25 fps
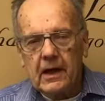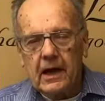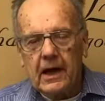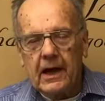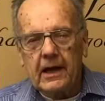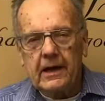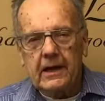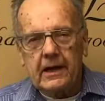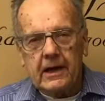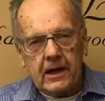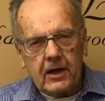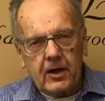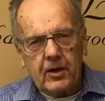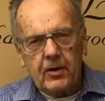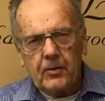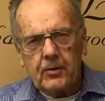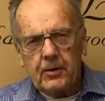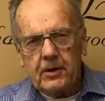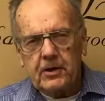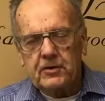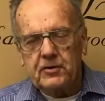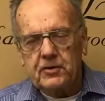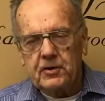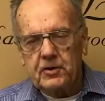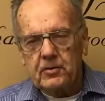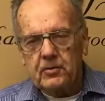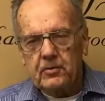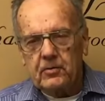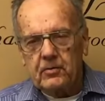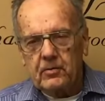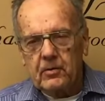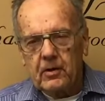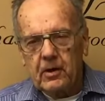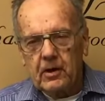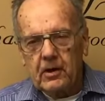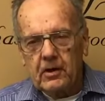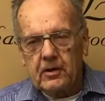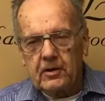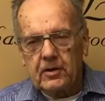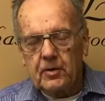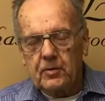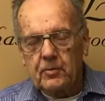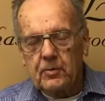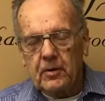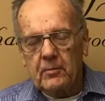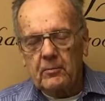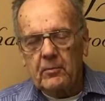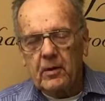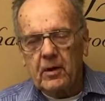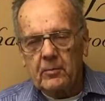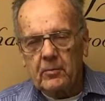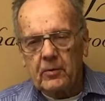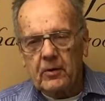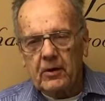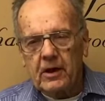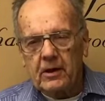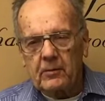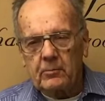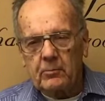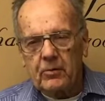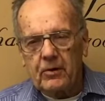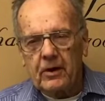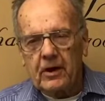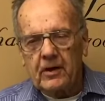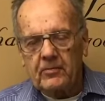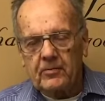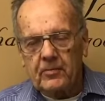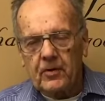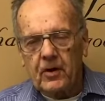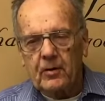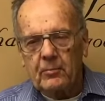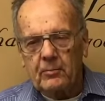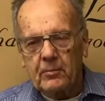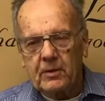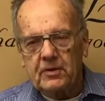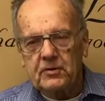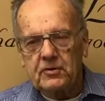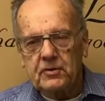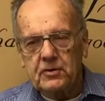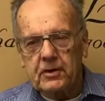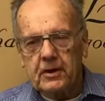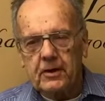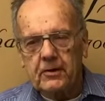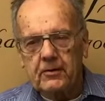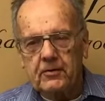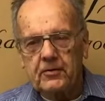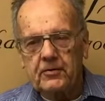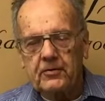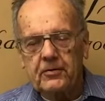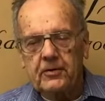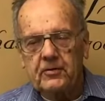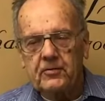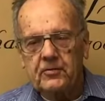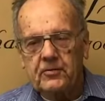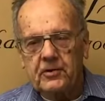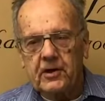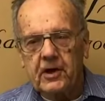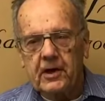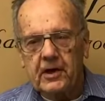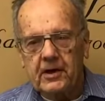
and encourage you to remember and pray for our missionaries this